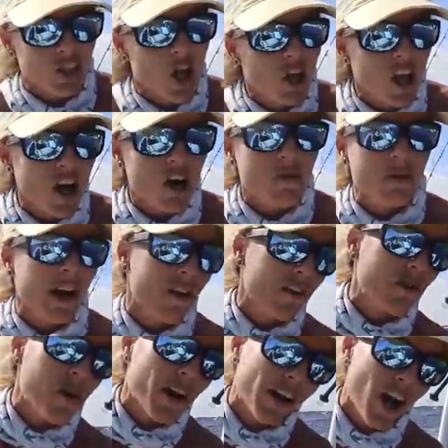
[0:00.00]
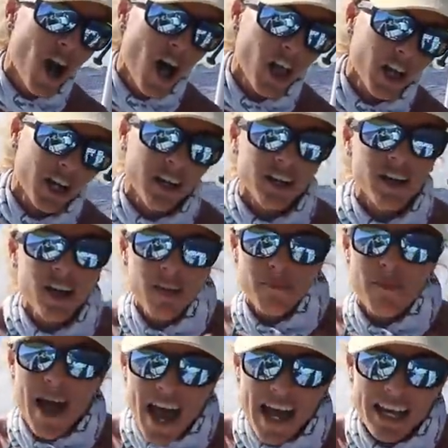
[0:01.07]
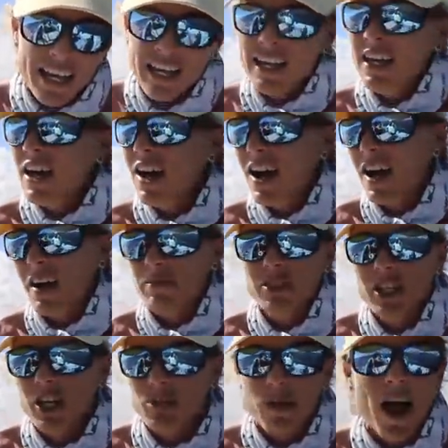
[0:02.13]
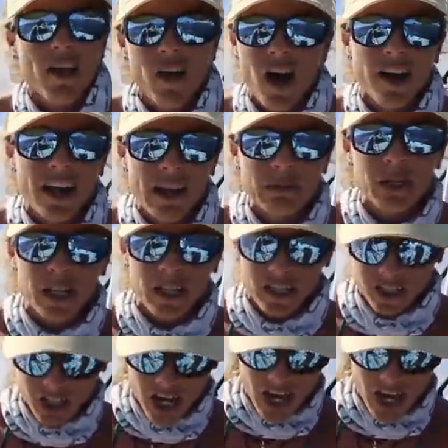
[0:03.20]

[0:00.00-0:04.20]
Solo, whatever you wanna call her, Meg. Um, she goes by a lot of names on this